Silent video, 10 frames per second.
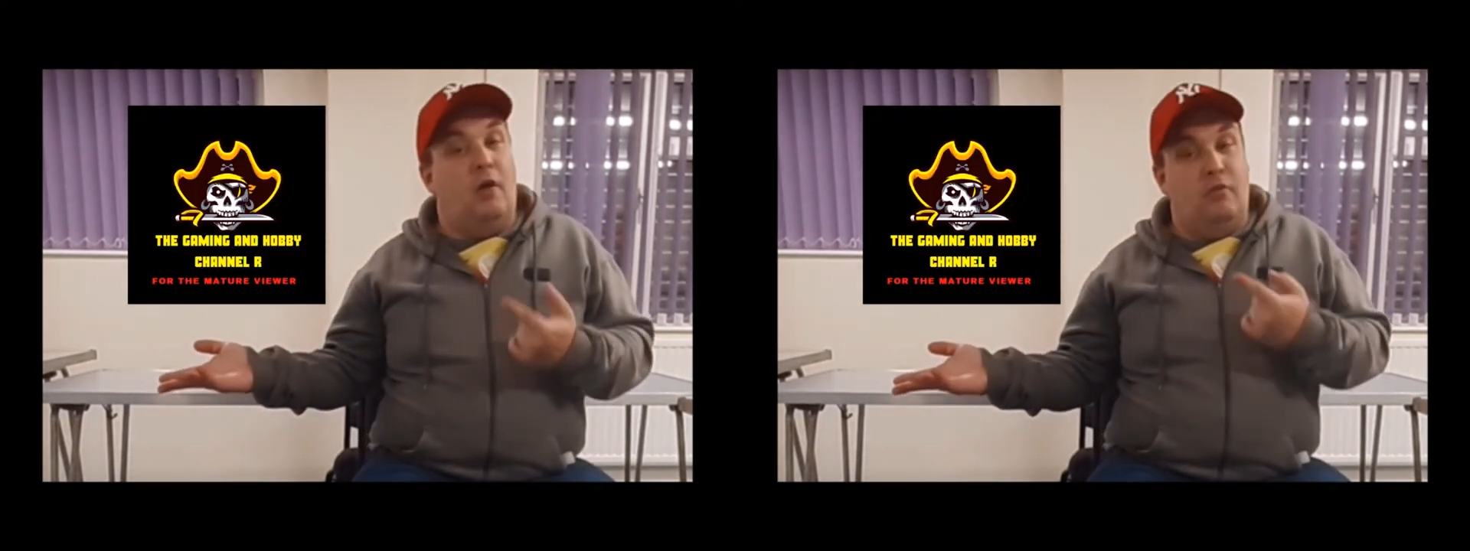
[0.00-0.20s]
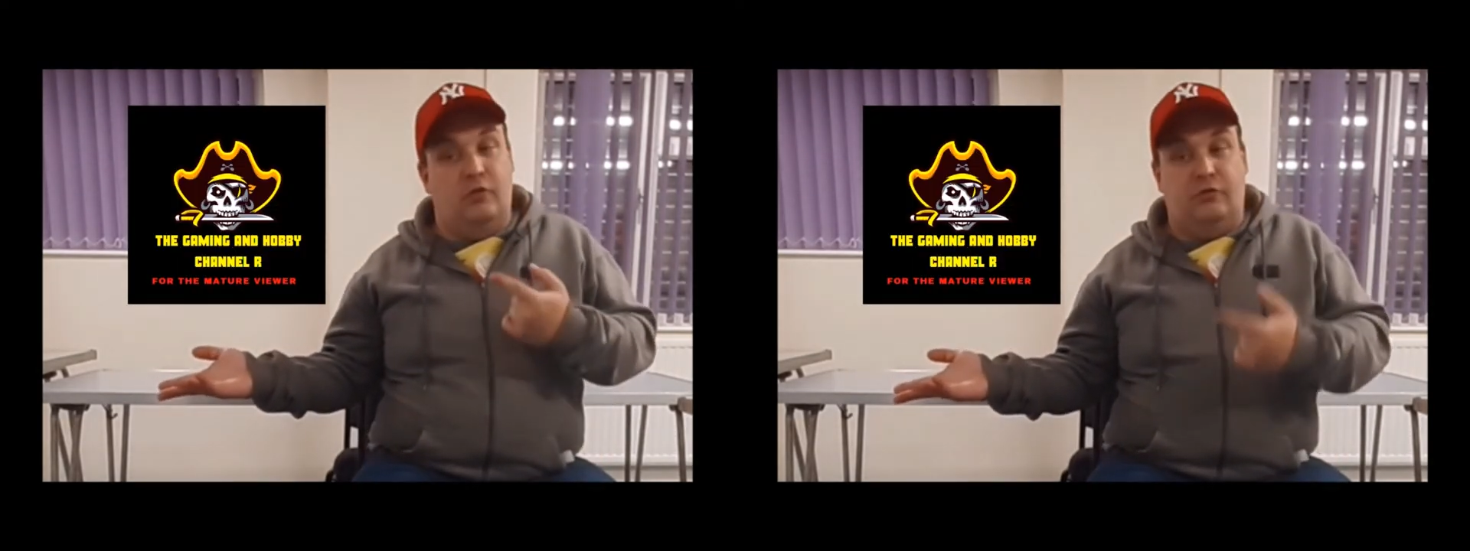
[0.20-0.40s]

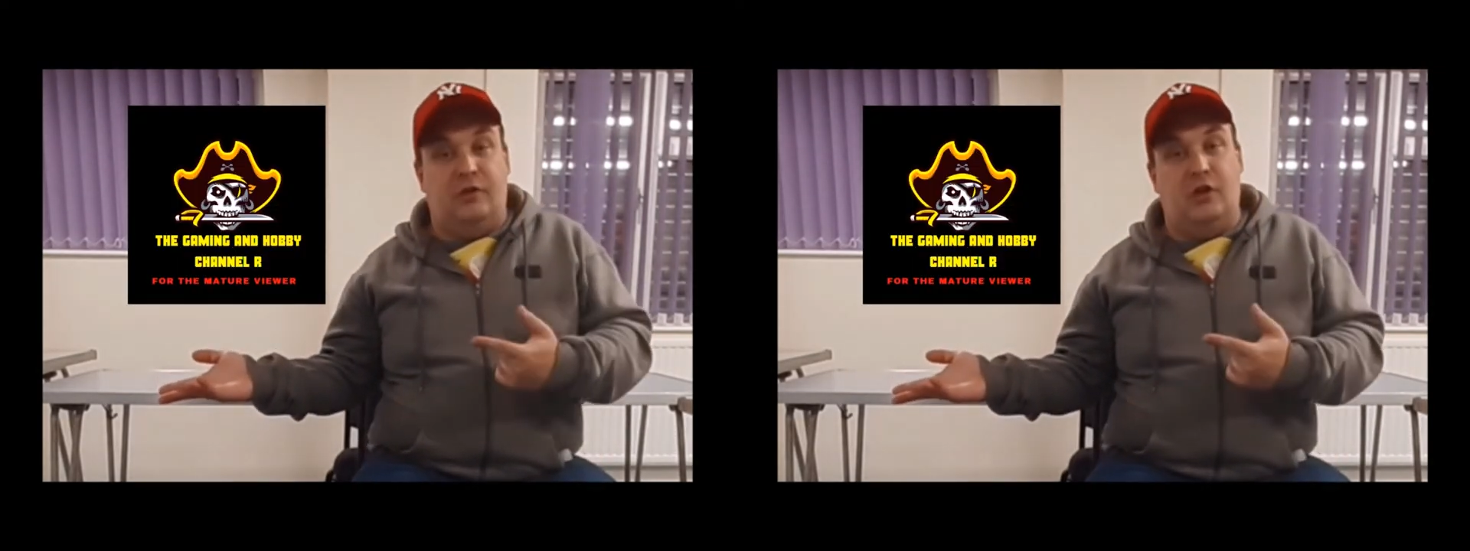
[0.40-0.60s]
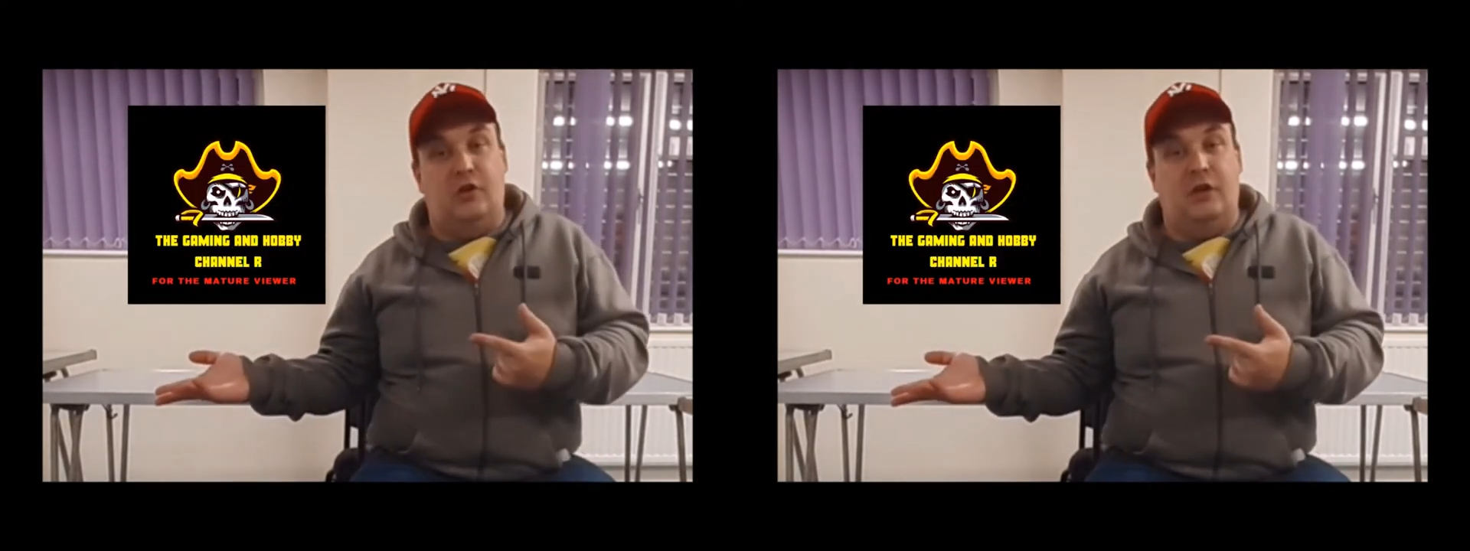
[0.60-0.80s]
and we'll
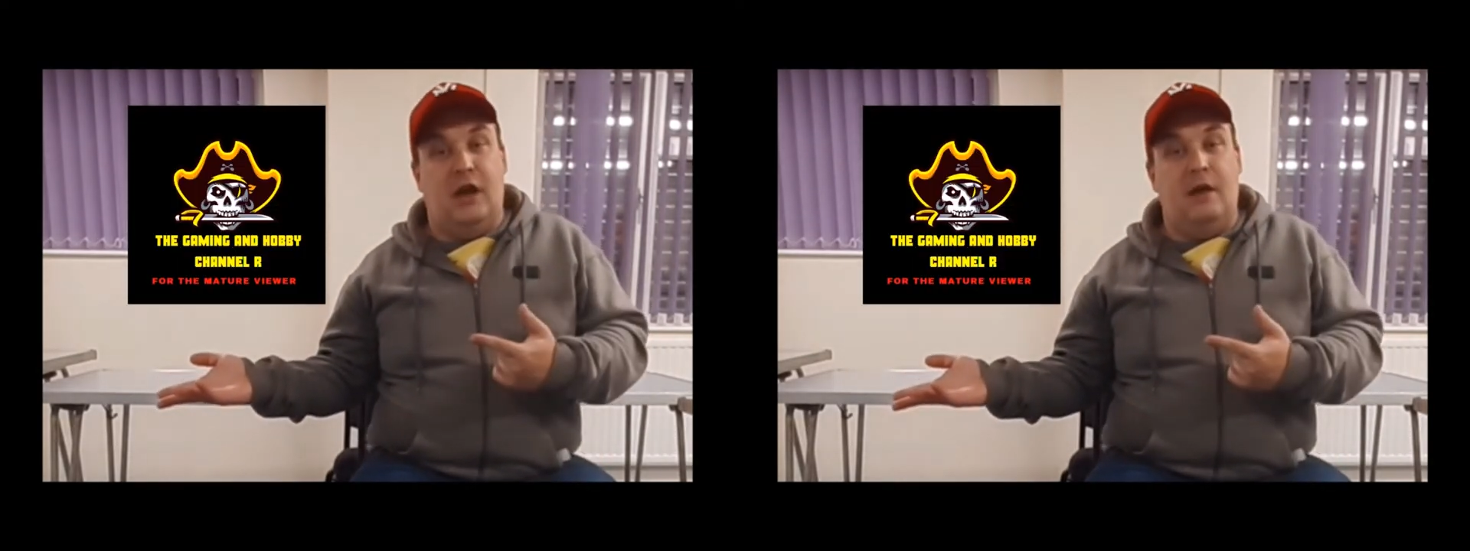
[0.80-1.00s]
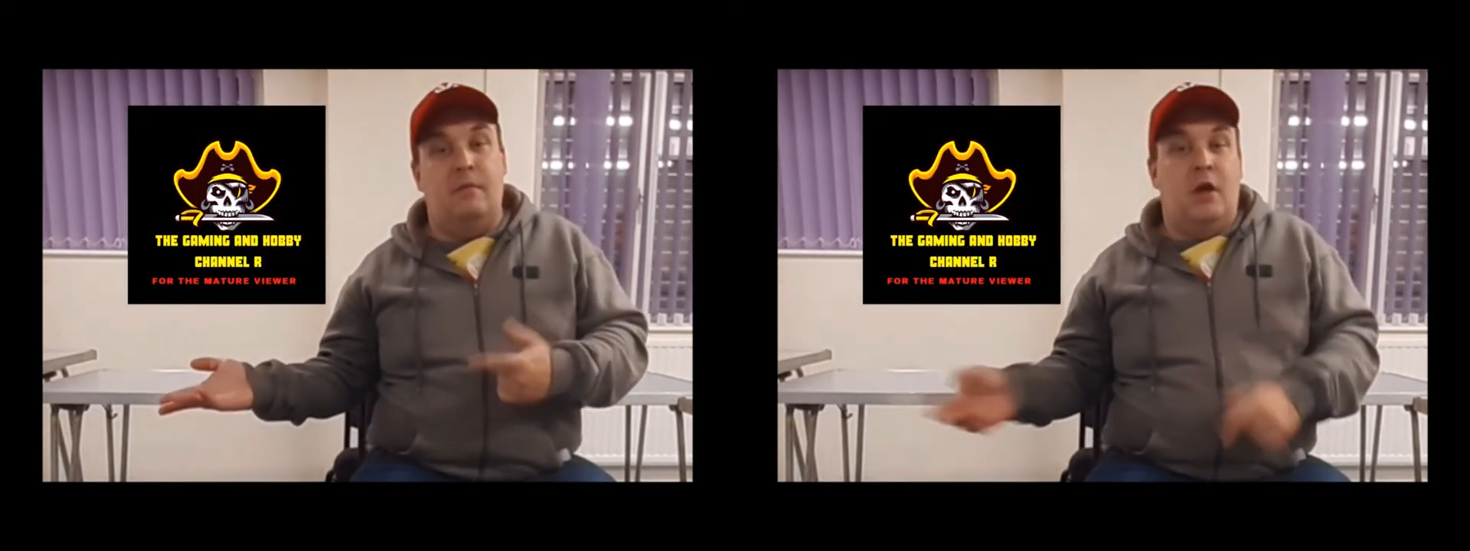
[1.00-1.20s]
see you
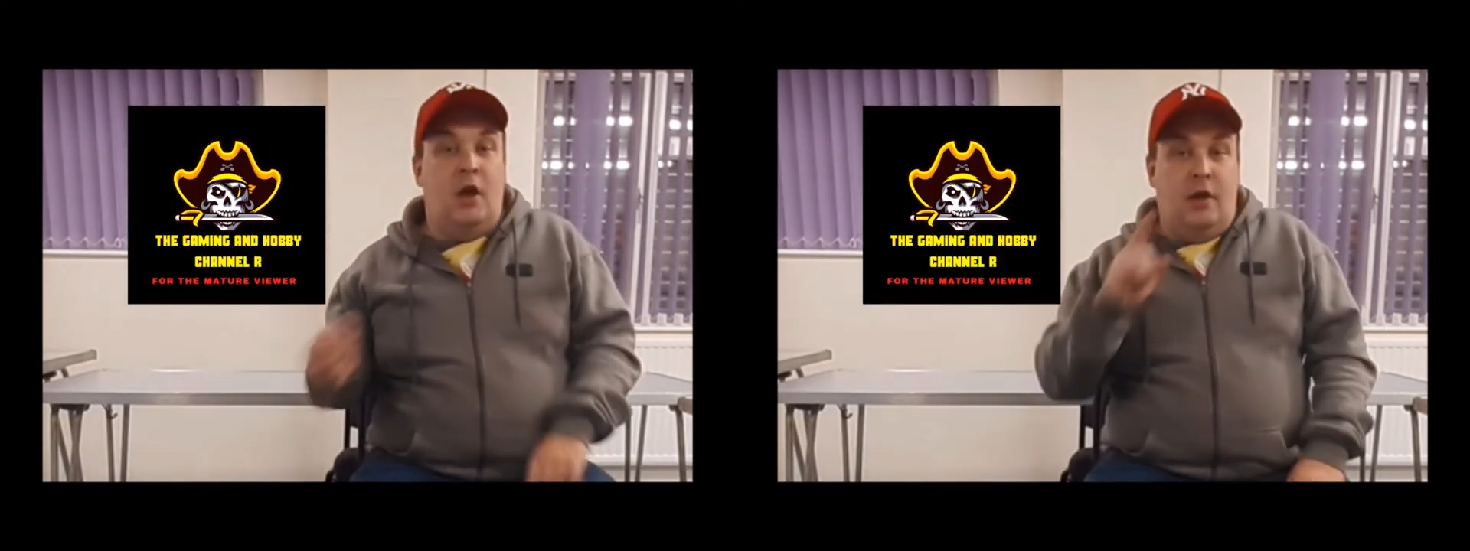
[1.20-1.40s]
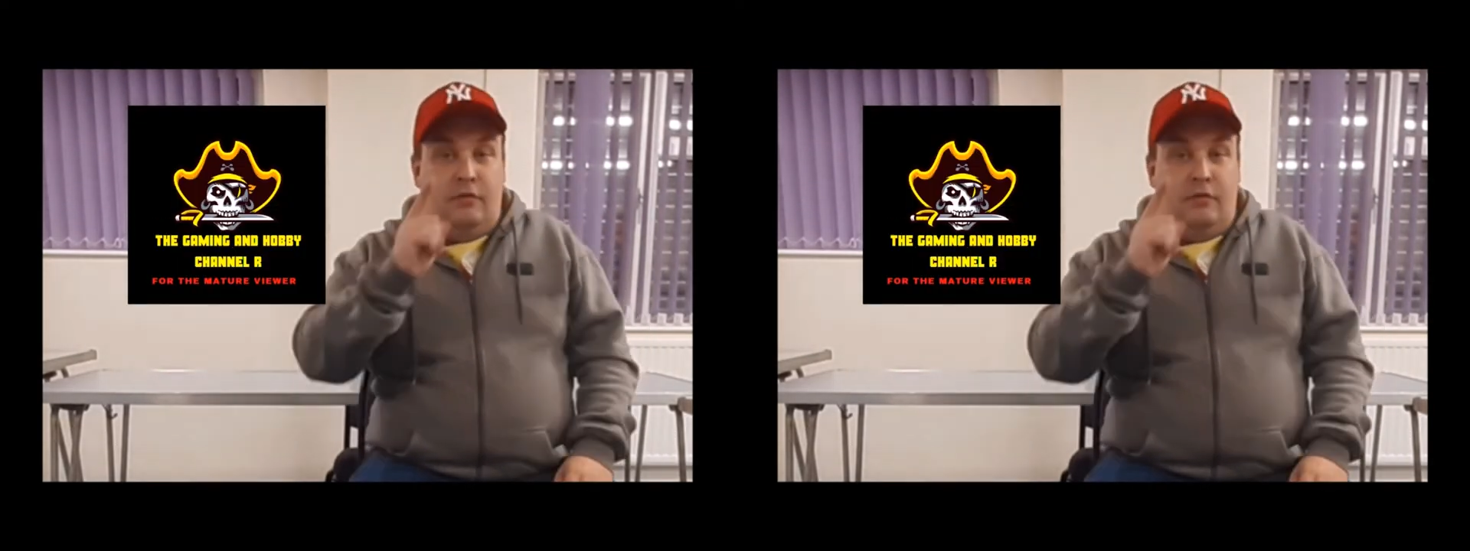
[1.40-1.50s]
there.